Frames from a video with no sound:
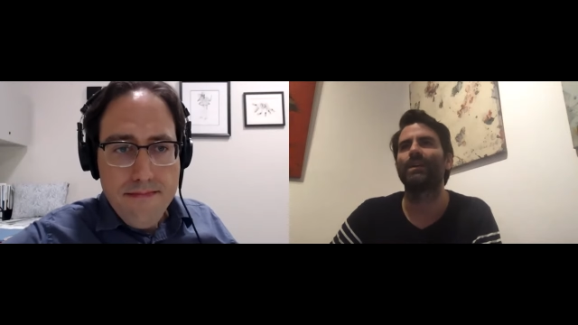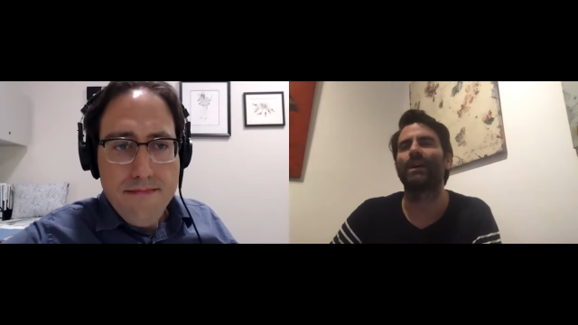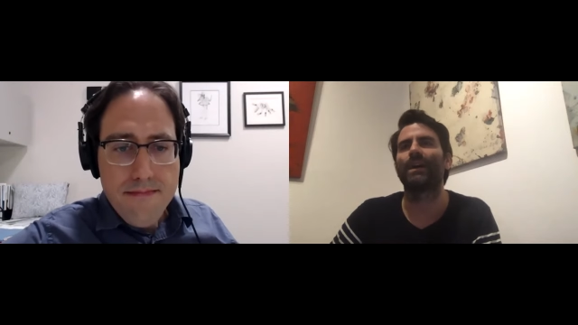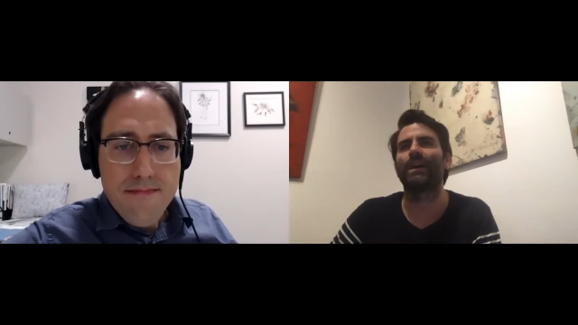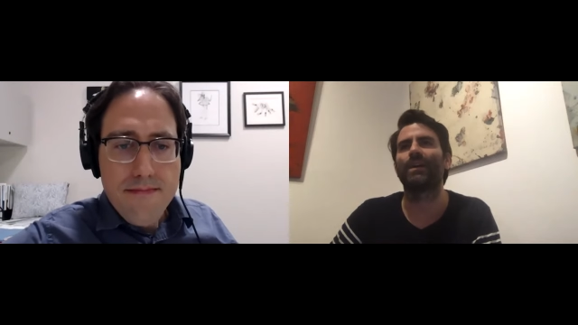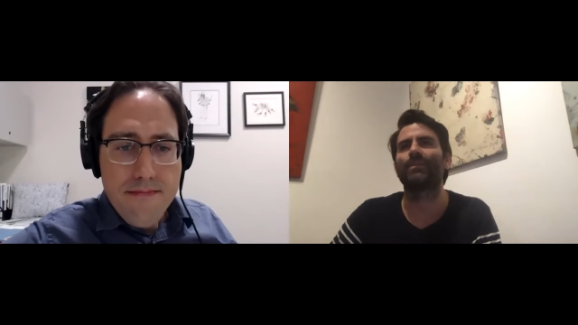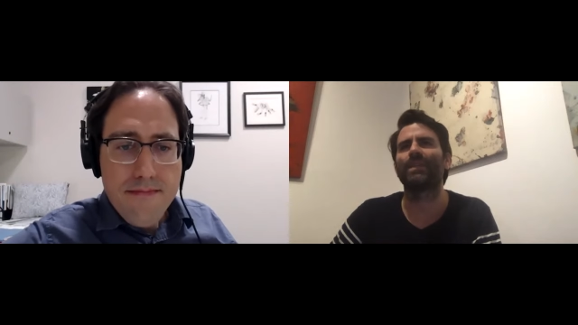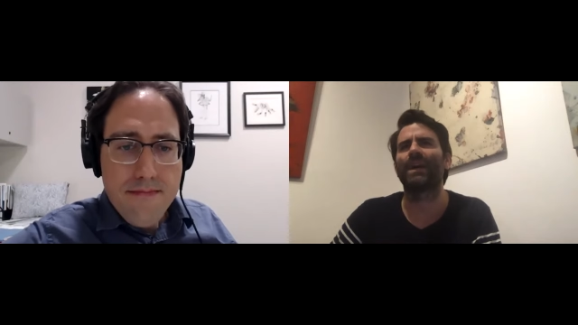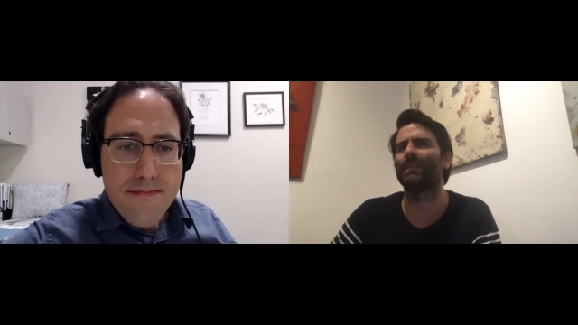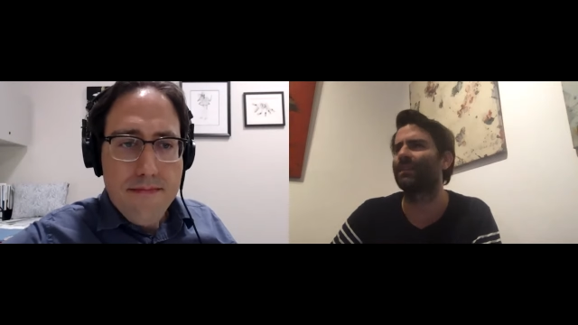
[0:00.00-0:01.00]
Speaker 1: um,
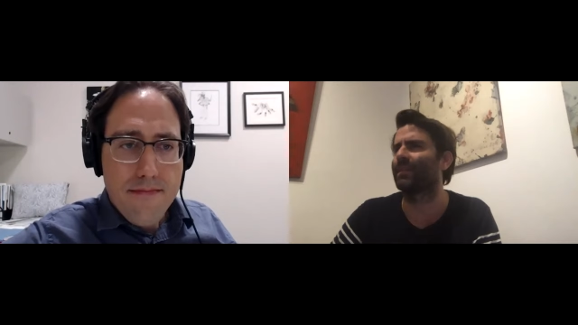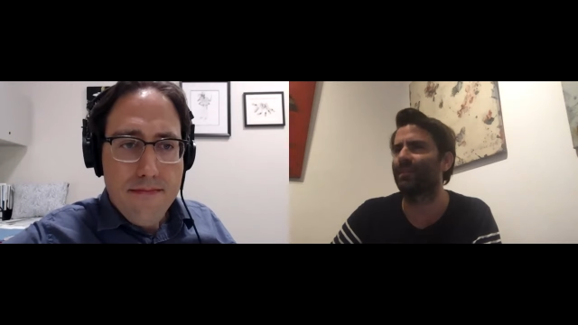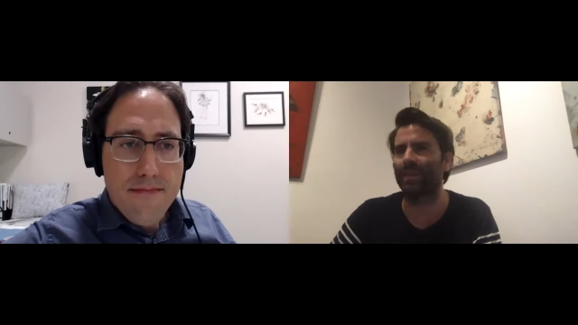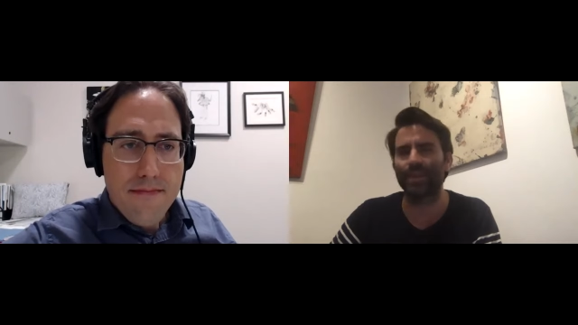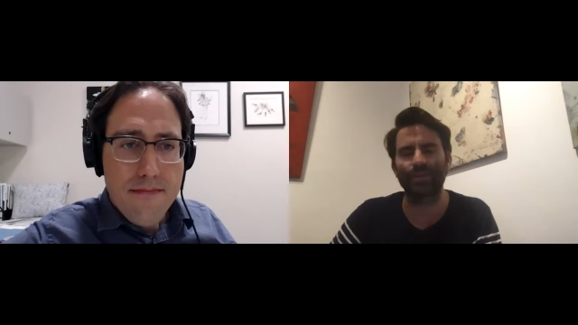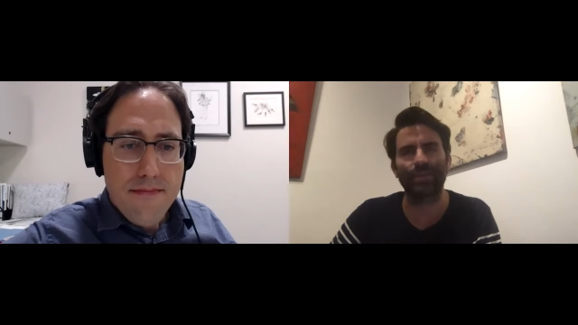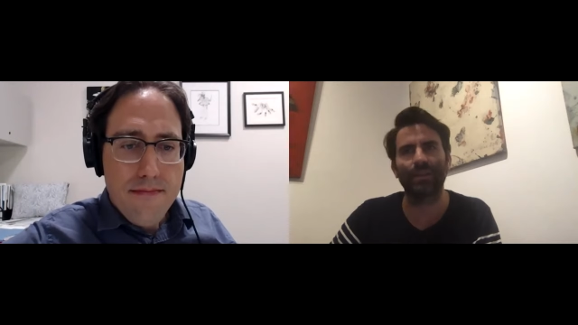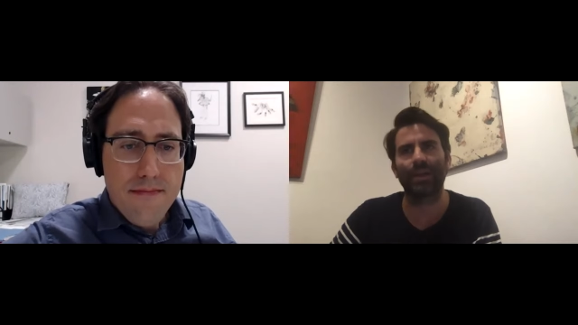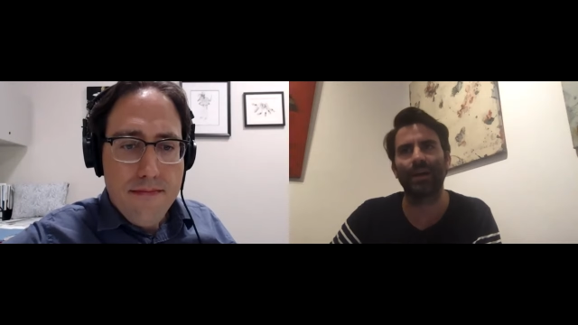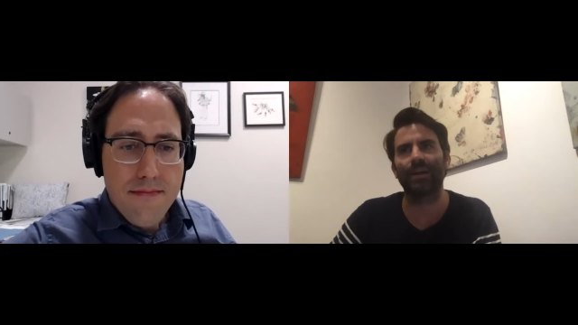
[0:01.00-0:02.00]
not
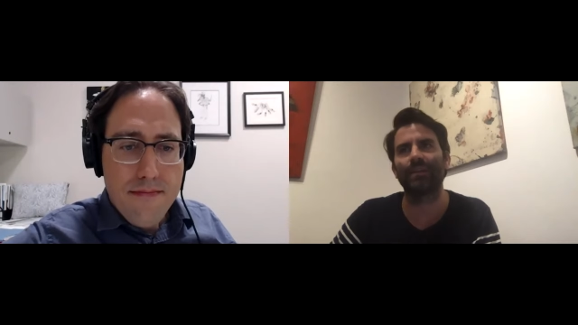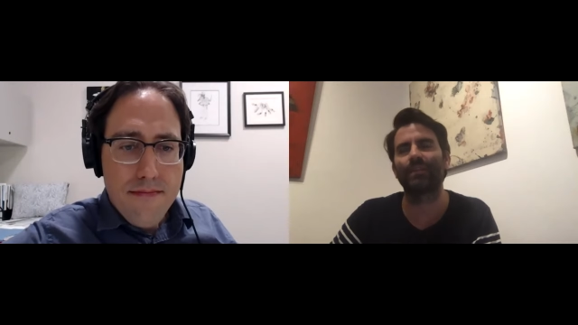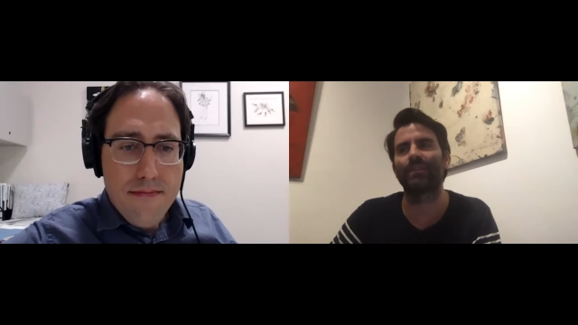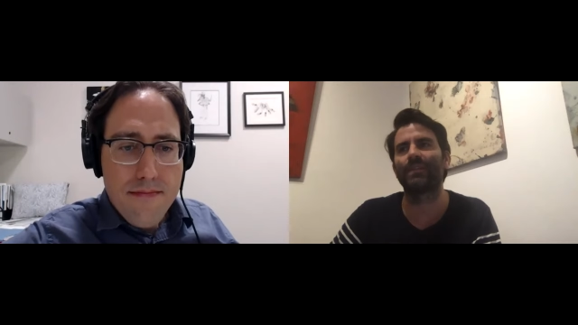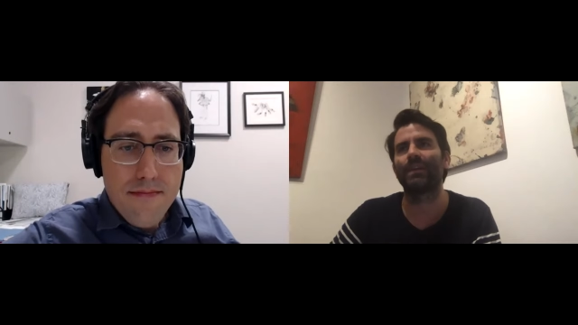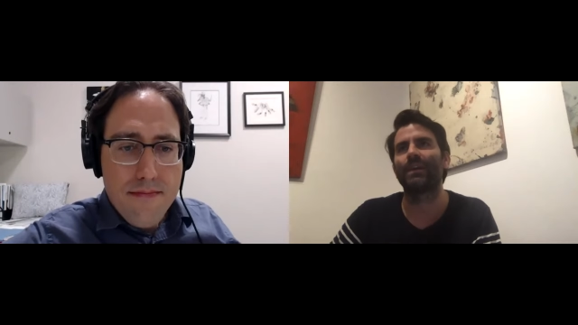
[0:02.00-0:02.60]
sensationalized,